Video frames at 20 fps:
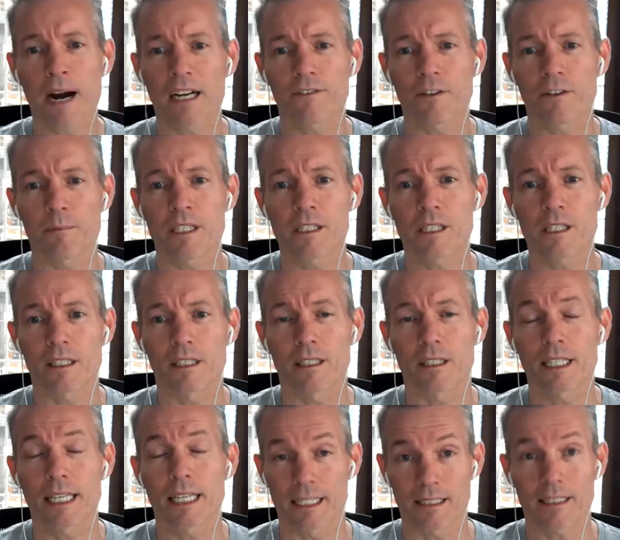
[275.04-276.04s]
of a meeting
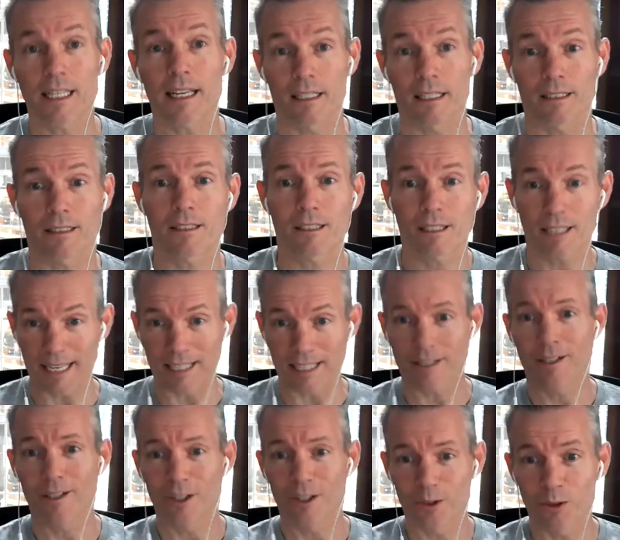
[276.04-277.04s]
is this, like
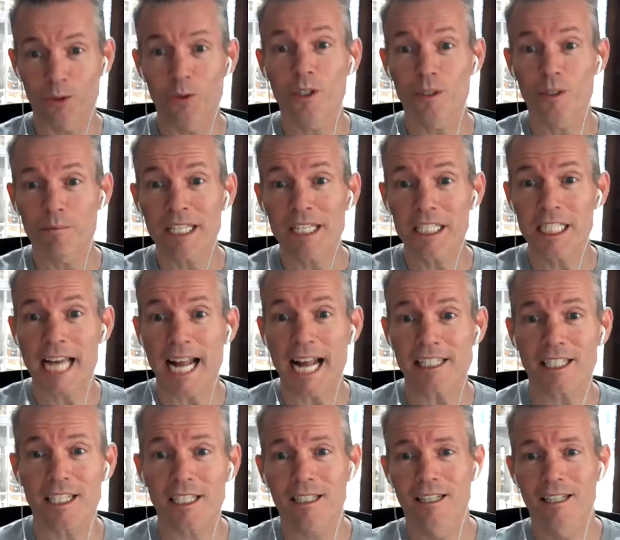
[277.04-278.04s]
you and me
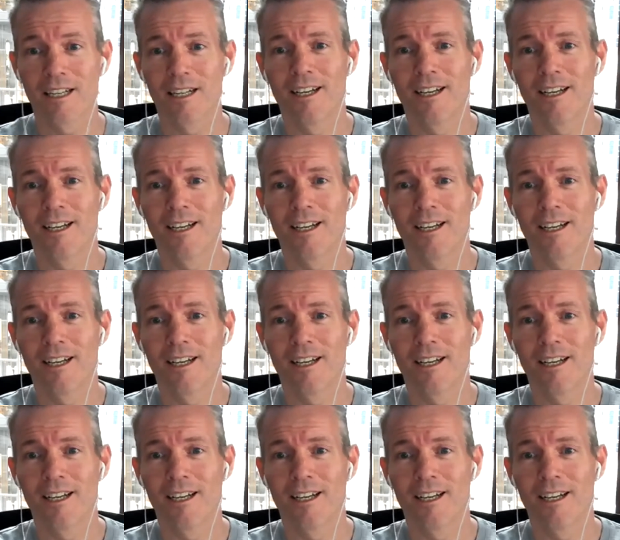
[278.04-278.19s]
chatting.